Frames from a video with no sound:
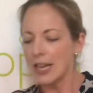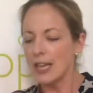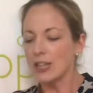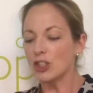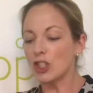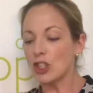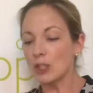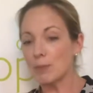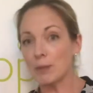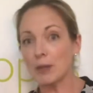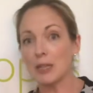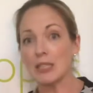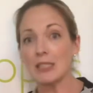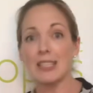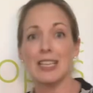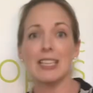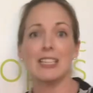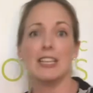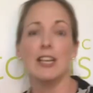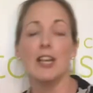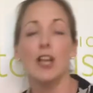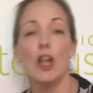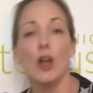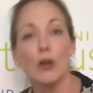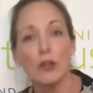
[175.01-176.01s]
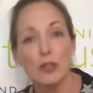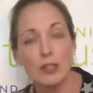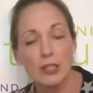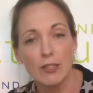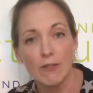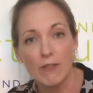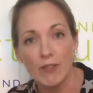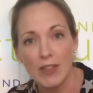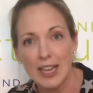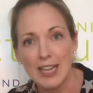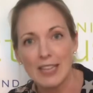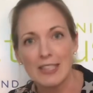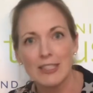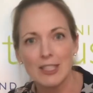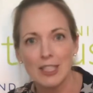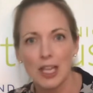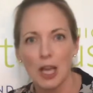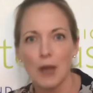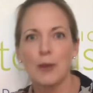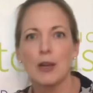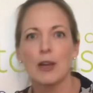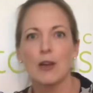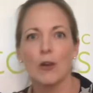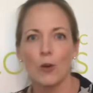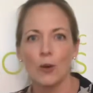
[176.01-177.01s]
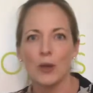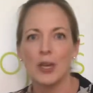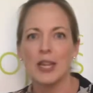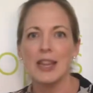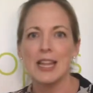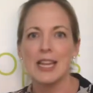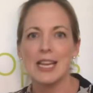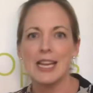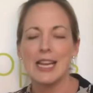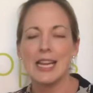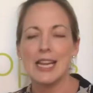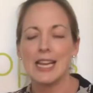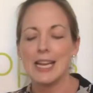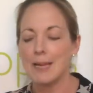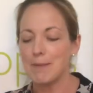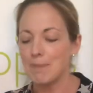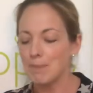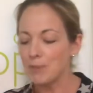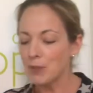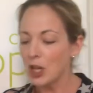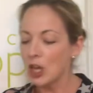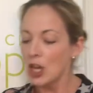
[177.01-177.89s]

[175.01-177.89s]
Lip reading: just because there's lots of things going on in the knee.